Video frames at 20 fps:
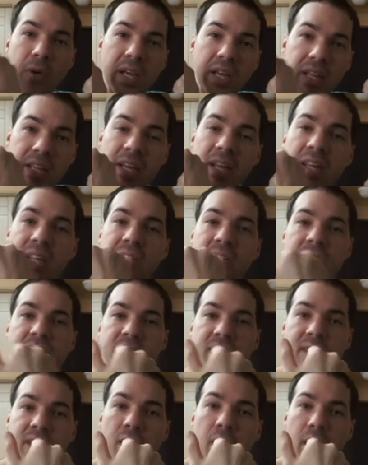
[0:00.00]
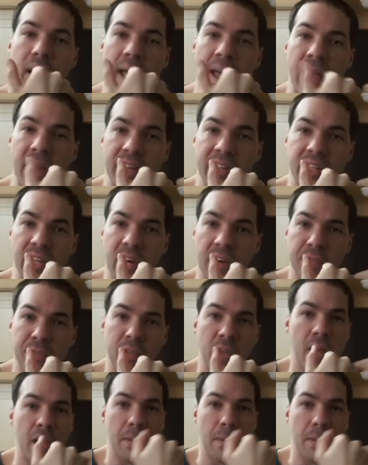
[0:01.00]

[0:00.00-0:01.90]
he is still handcuffed,